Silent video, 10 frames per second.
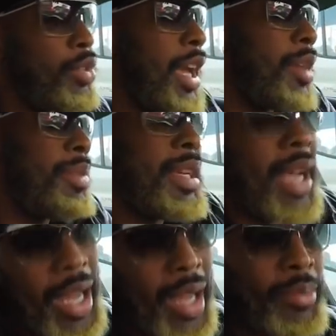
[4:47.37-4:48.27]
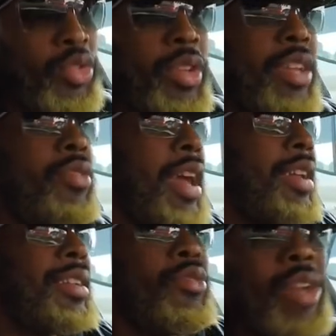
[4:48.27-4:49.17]
You gotta be calm. You can You
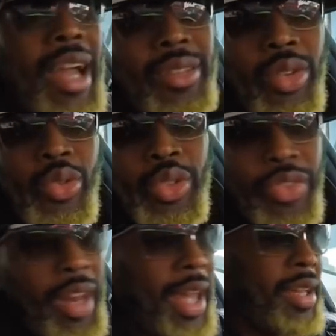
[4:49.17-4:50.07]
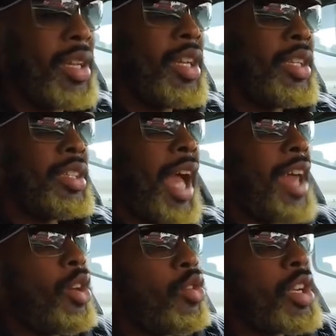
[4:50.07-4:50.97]
gotta. You got dudes for that.
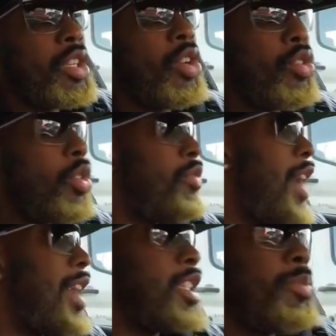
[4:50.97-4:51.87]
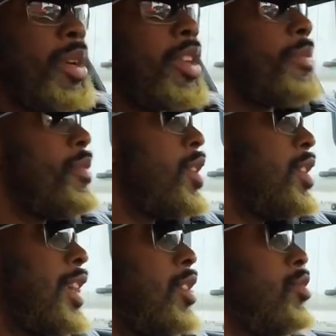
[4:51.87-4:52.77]
I don't condone no violence, but
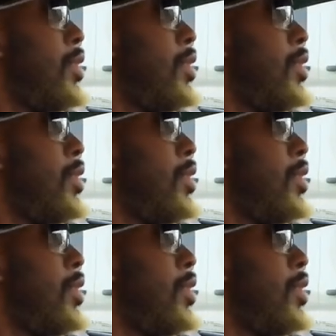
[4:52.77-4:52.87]
nigga, you